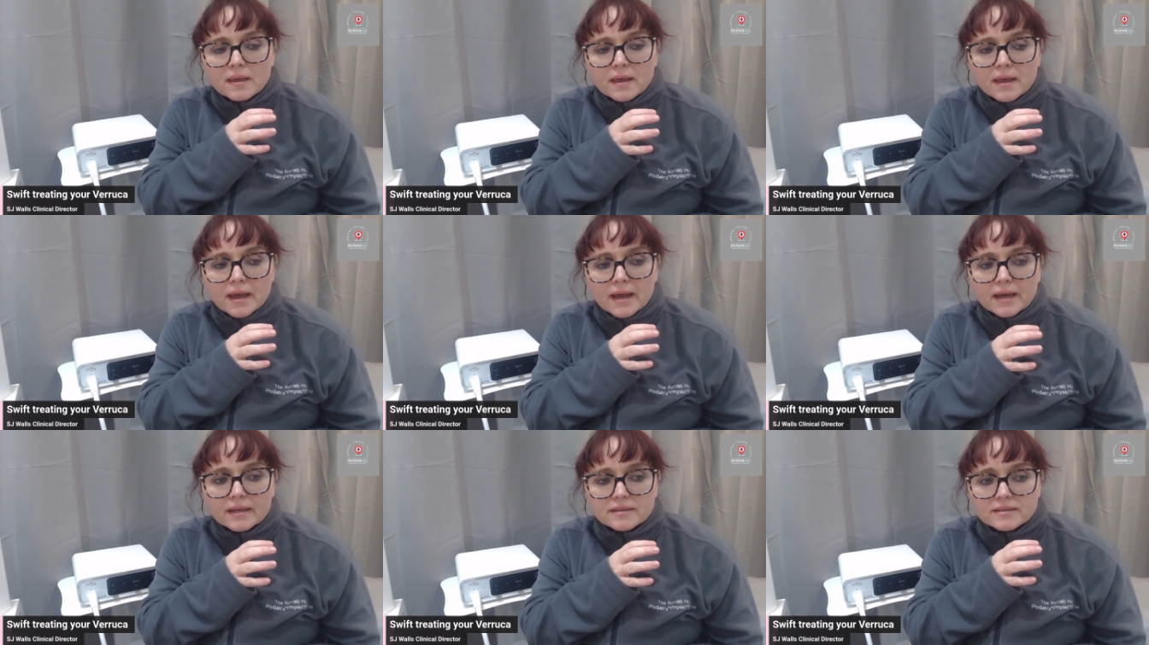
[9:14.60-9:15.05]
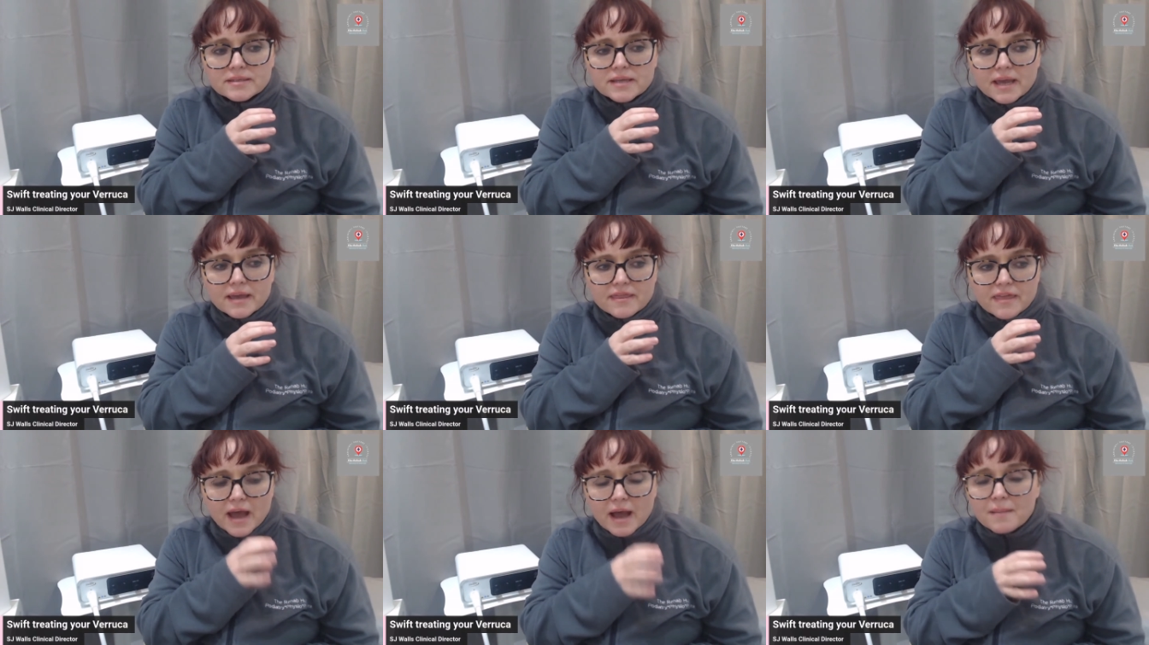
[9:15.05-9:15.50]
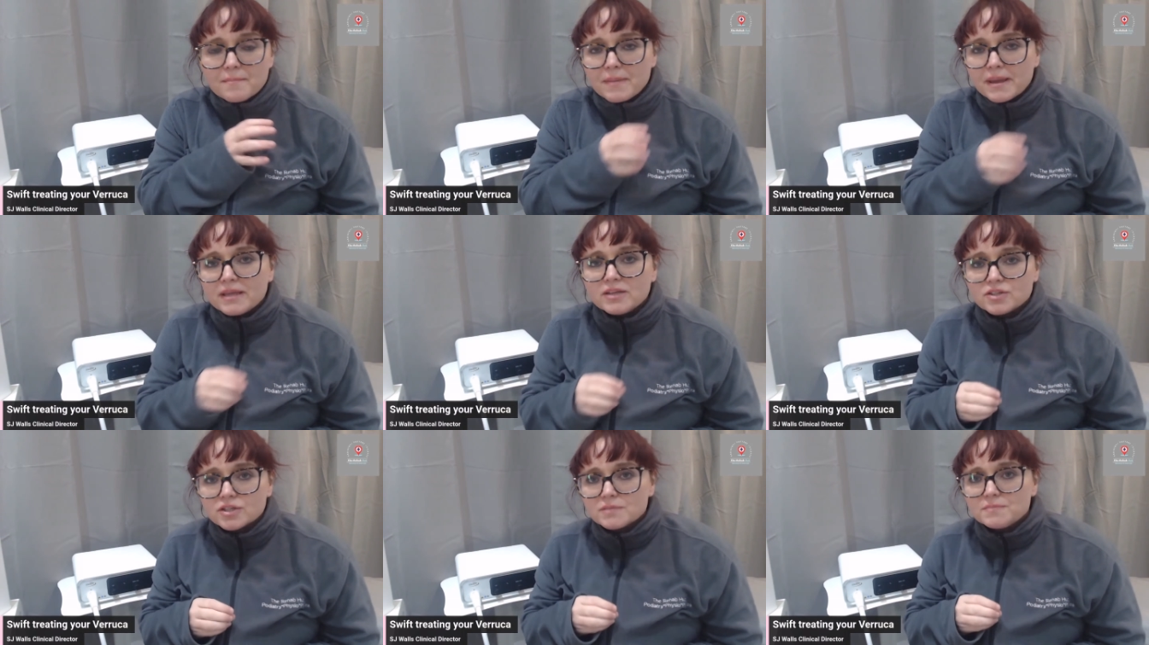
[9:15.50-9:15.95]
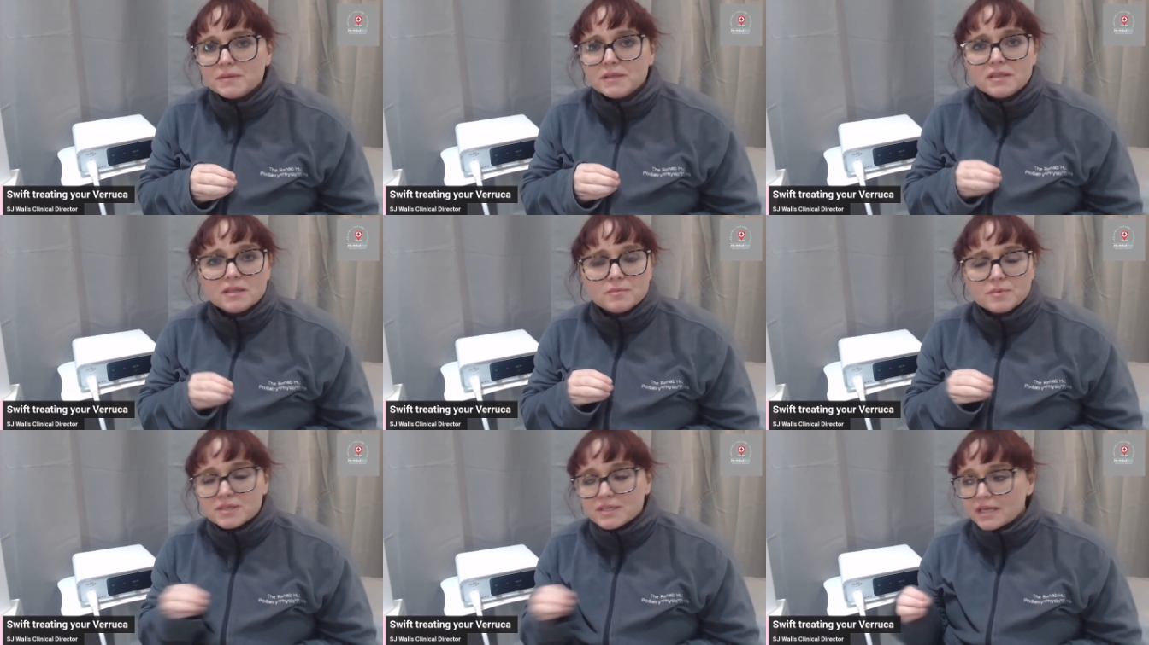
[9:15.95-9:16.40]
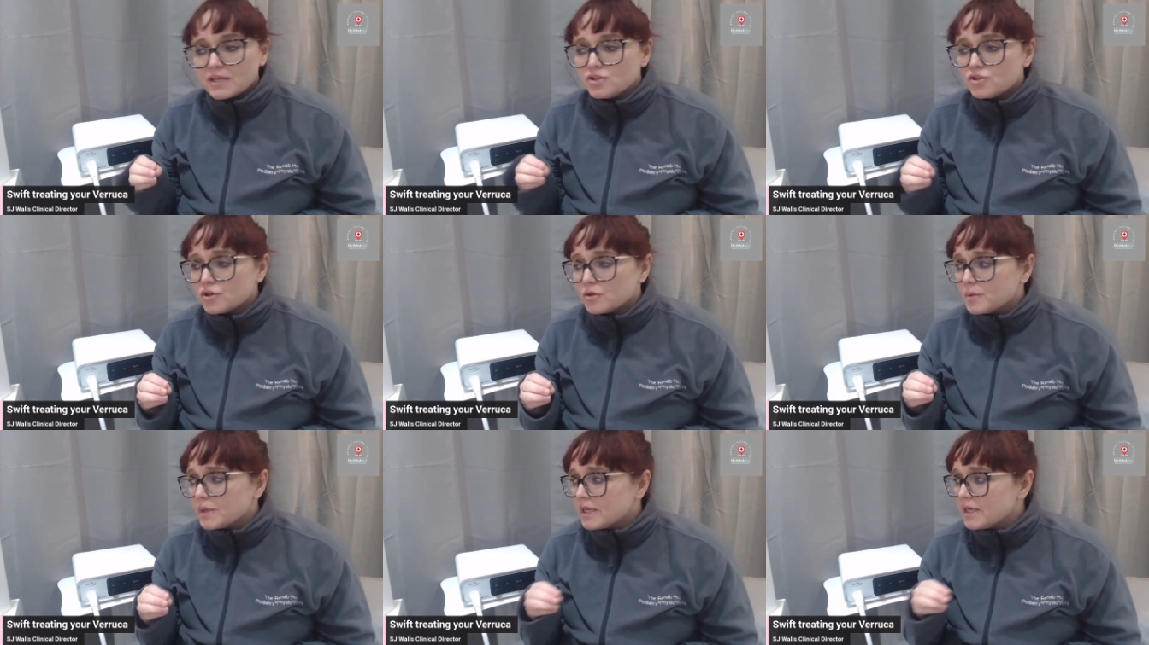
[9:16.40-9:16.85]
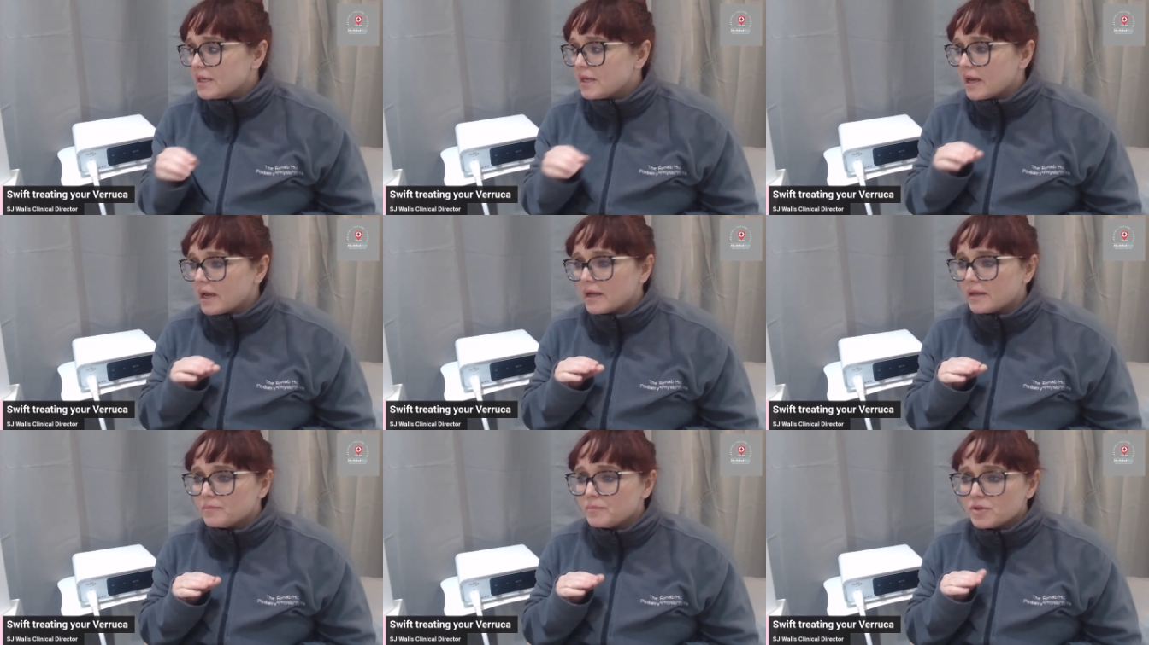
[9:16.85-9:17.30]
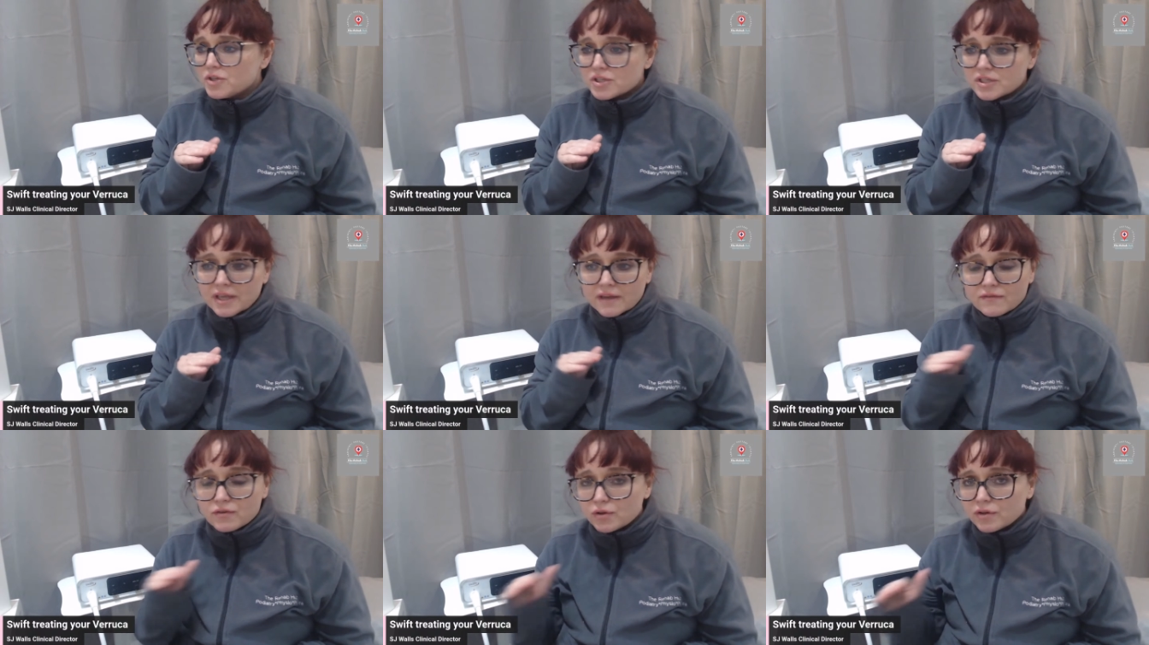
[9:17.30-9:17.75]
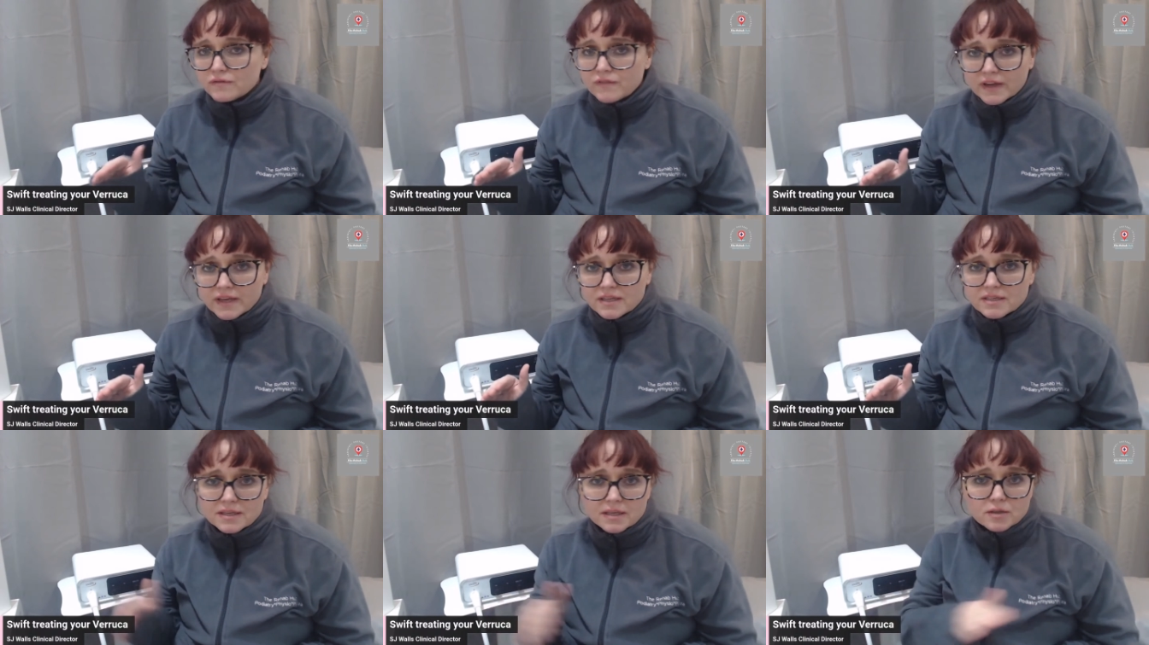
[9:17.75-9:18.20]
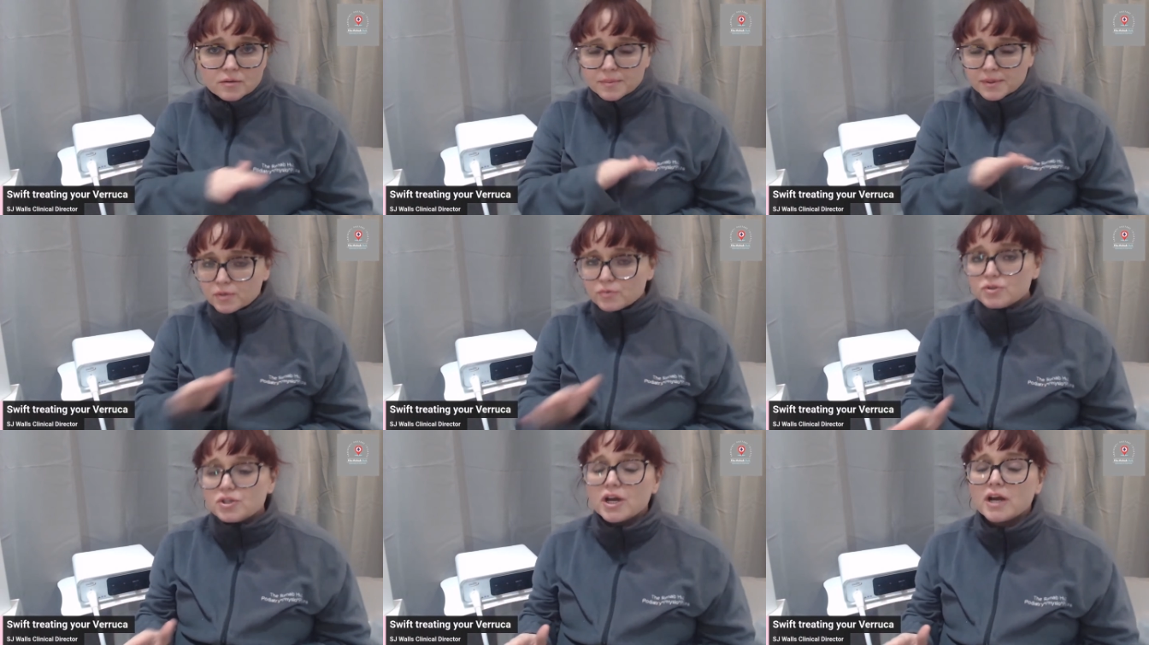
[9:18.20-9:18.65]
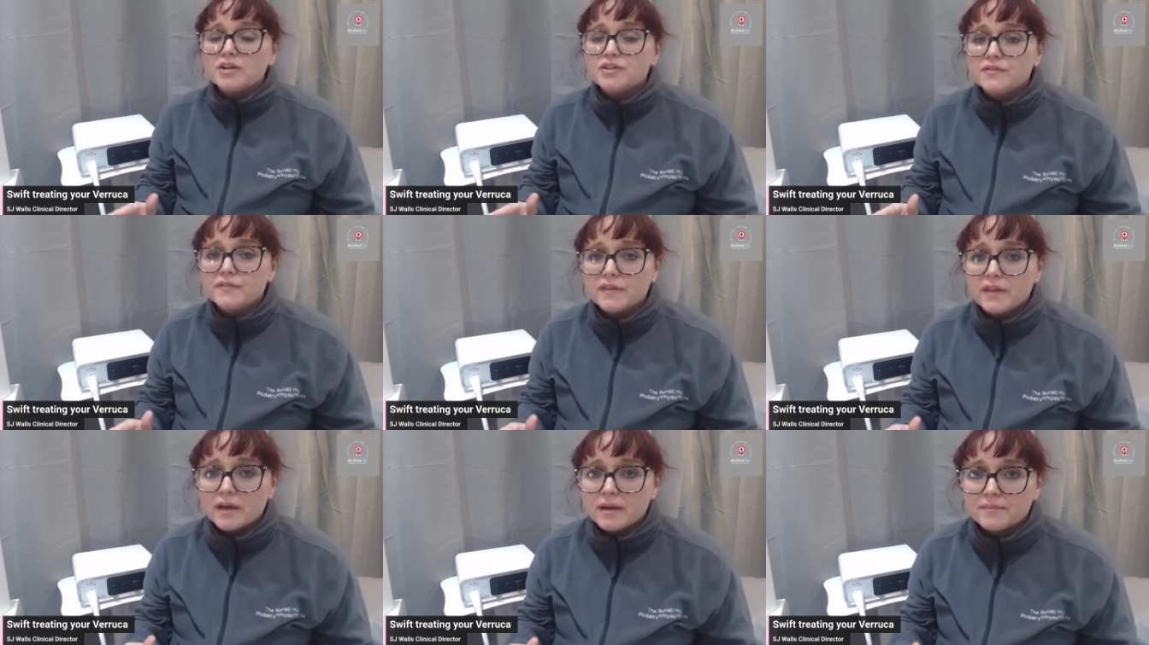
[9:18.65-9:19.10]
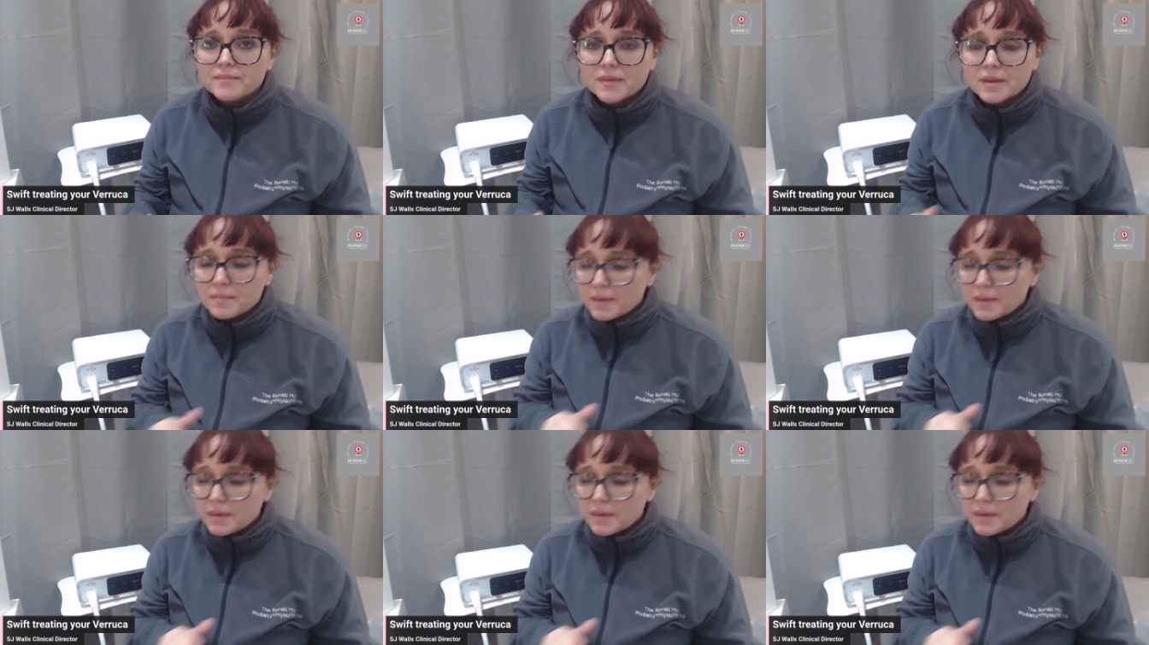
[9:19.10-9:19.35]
And that might just mean that we send you away and we just give you advice, and there'll be no charge for that.